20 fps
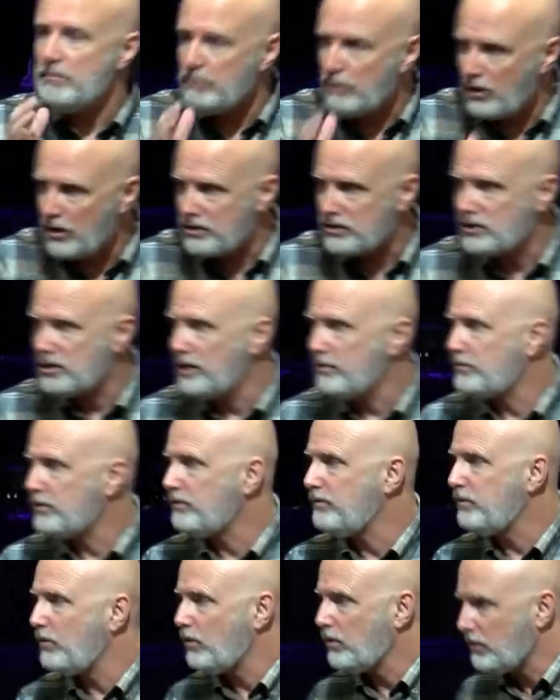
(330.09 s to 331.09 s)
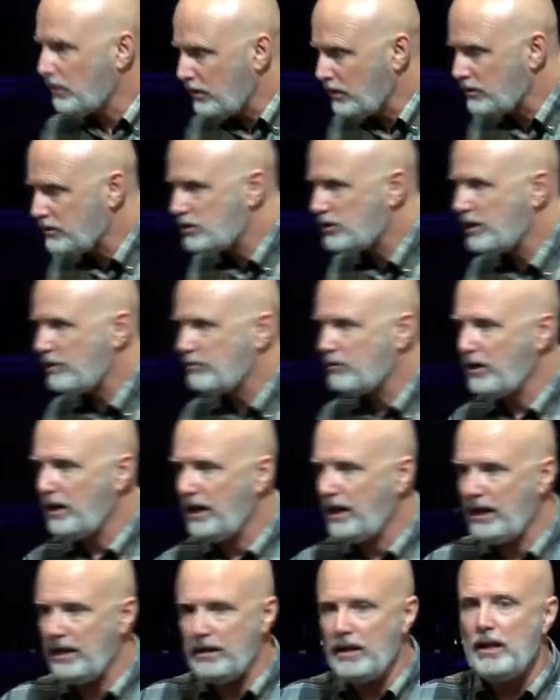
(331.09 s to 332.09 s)
Mark chapter 4, Luke chapter
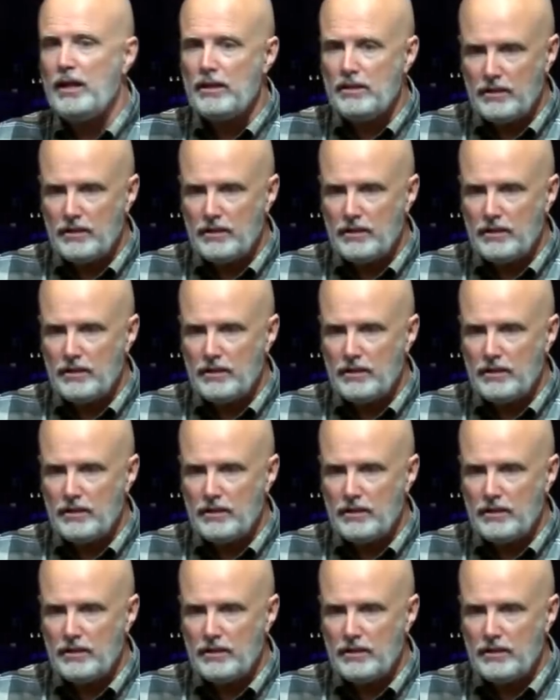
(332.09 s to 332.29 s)
8,